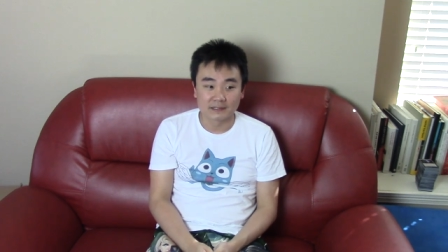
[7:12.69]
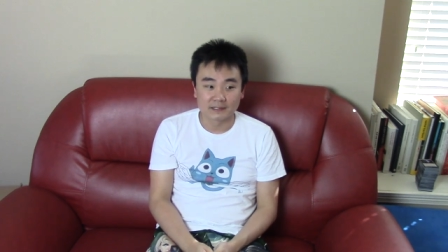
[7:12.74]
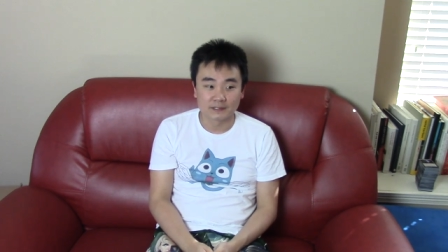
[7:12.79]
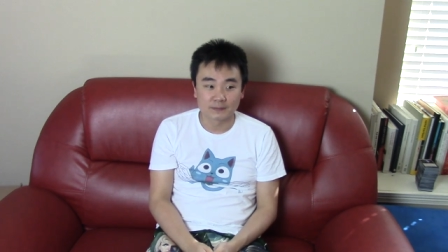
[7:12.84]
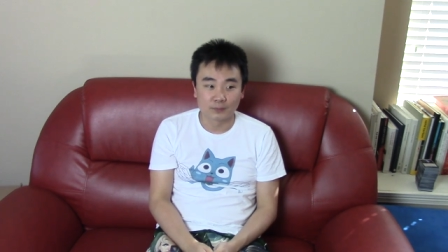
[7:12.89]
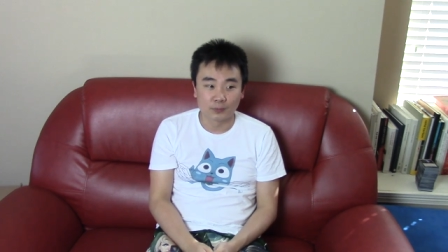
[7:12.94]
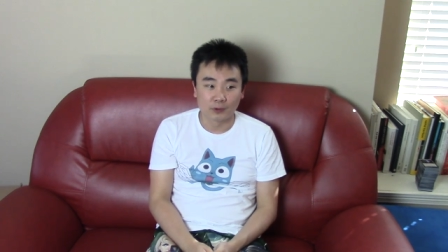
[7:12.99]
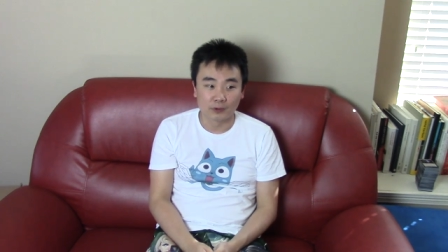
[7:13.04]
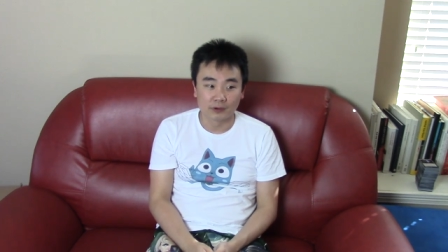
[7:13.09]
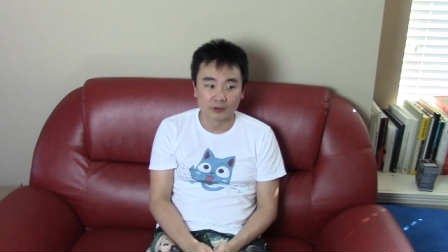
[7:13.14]

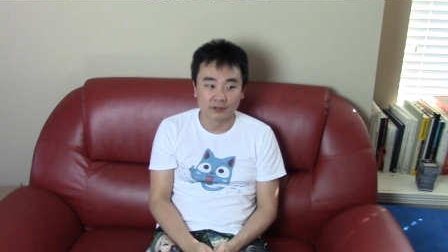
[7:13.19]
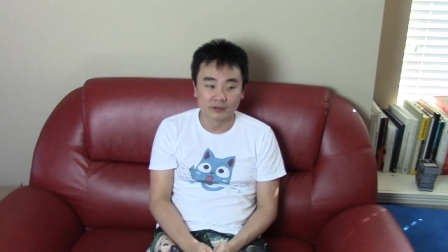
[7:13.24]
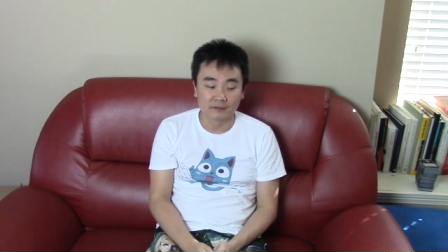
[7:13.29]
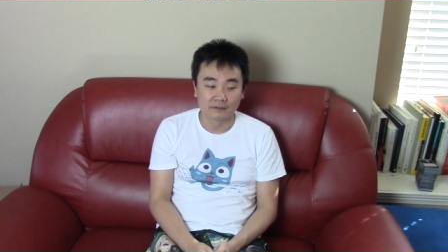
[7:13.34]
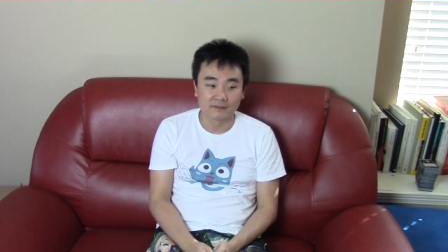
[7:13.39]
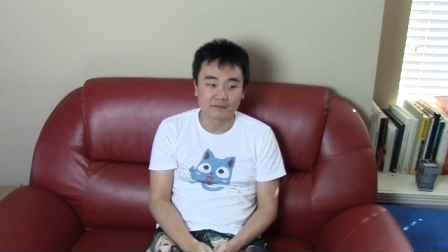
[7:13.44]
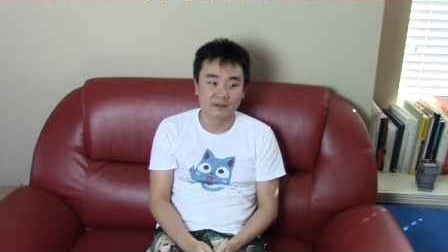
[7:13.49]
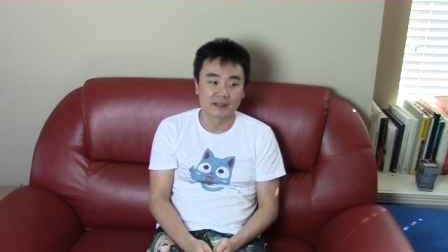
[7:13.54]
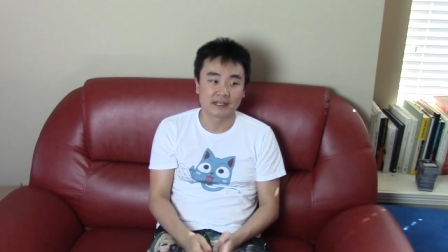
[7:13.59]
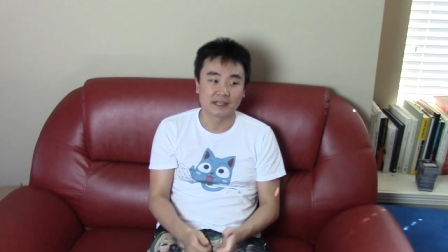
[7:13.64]

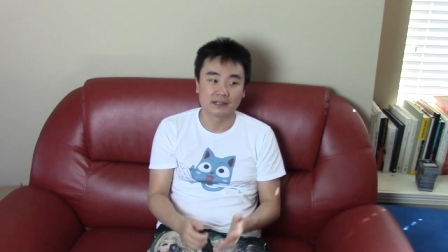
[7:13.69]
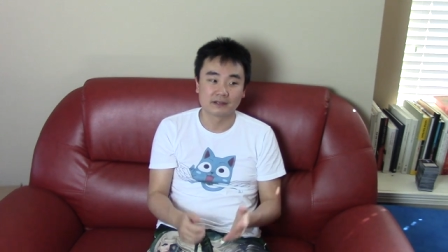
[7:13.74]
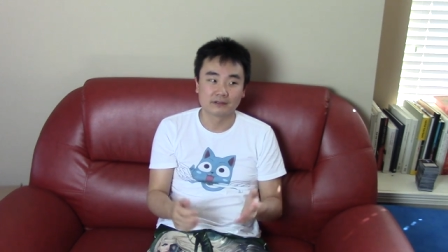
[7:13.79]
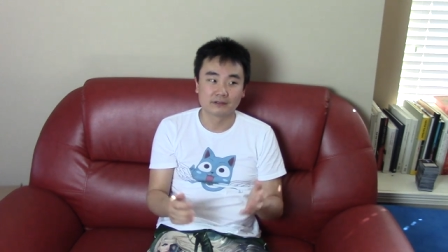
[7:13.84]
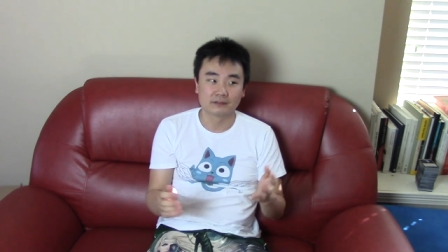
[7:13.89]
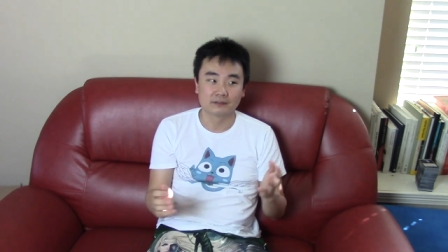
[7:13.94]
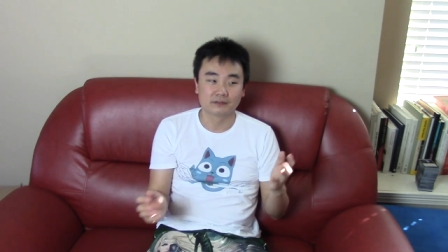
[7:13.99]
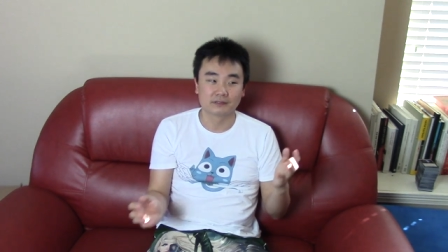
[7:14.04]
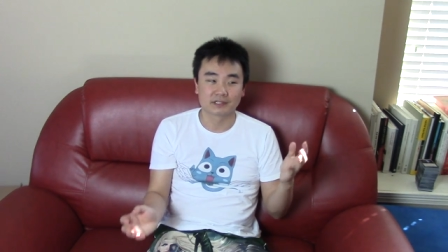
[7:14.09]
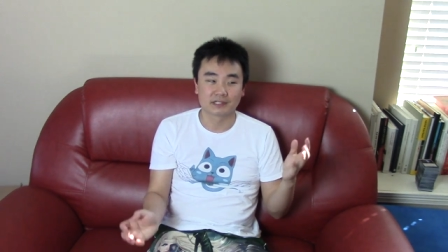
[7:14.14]
spoil
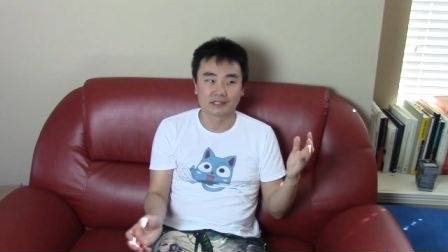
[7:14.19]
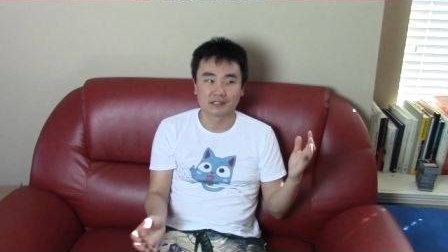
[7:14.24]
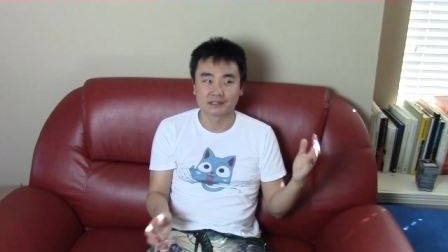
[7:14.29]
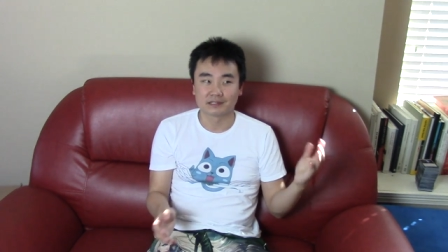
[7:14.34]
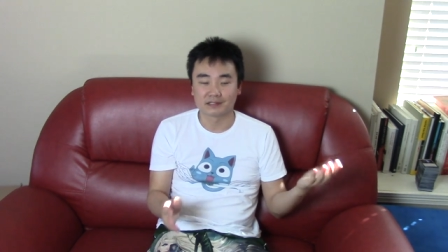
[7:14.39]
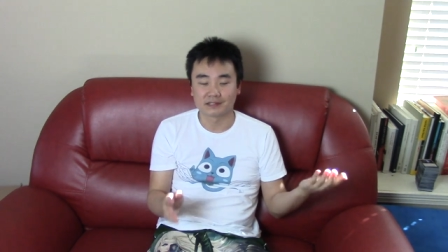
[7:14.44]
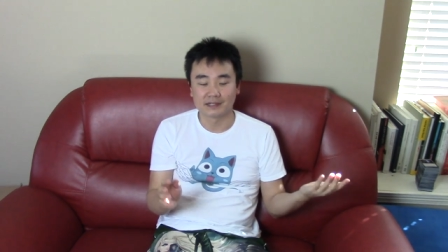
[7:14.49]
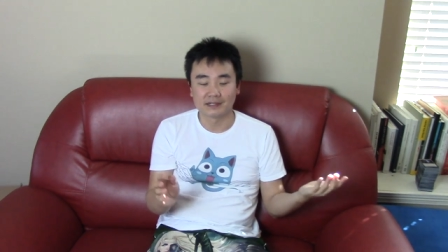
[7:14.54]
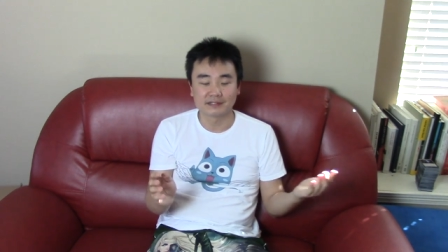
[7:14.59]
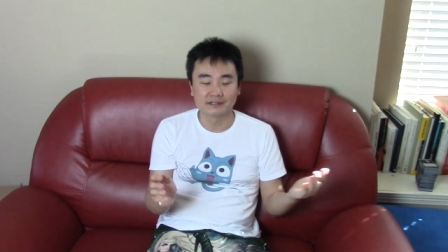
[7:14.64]
videos
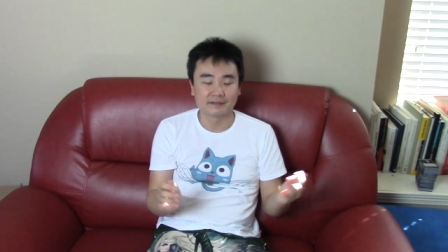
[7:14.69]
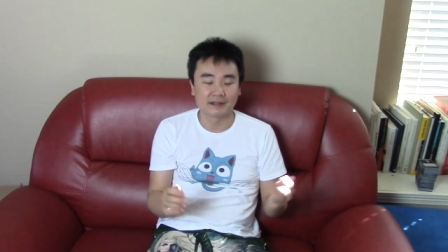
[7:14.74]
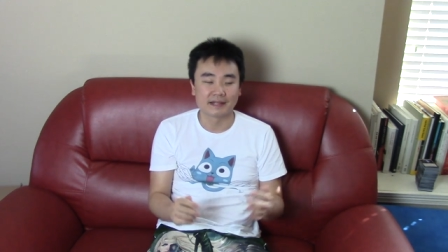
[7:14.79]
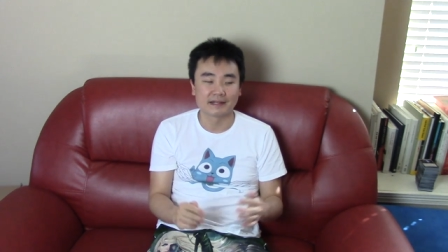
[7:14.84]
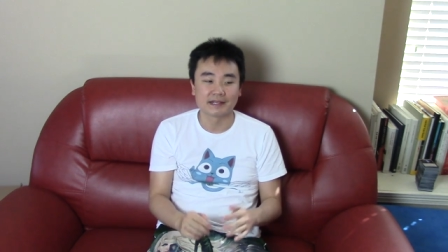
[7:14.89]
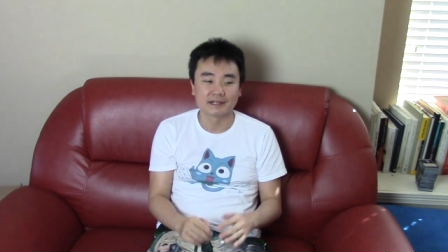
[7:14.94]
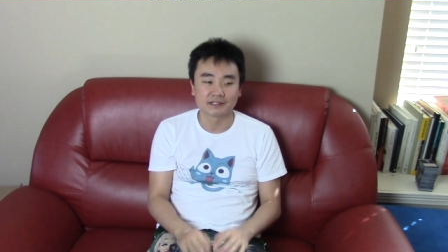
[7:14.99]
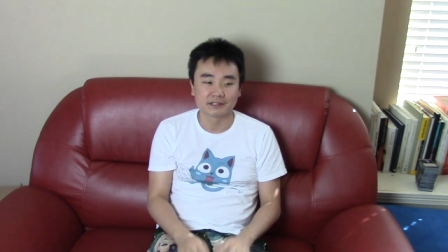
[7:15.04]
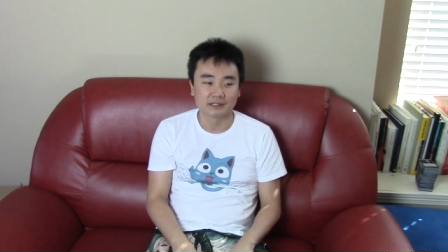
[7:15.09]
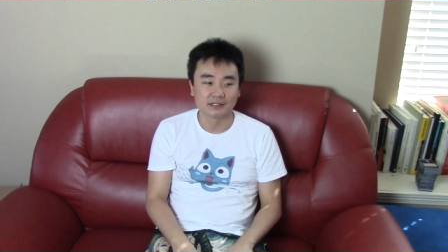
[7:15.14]
and things of that
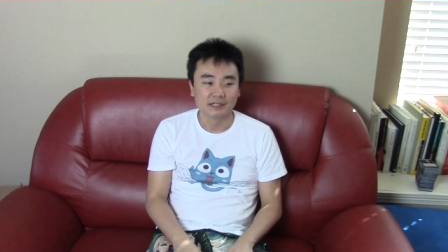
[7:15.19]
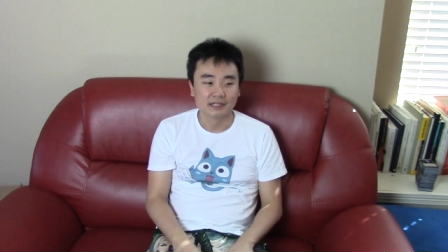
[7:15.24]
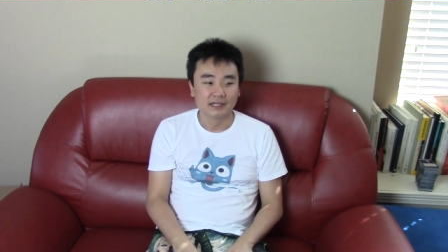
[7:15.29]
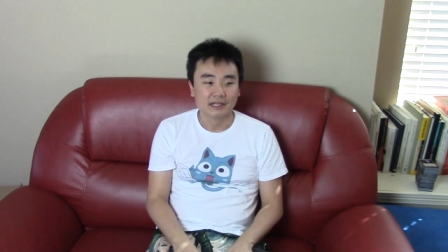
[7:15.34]
nature.